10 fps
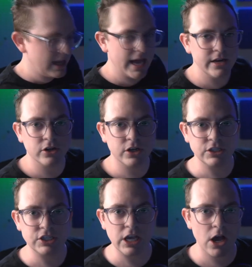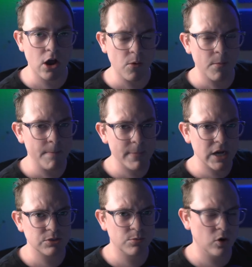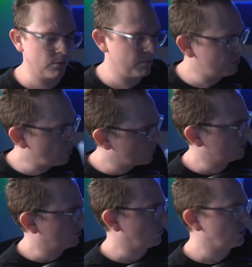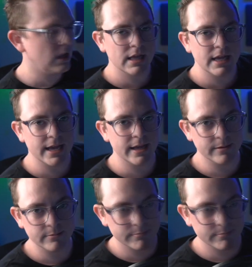and you're good to go. Much more portable and,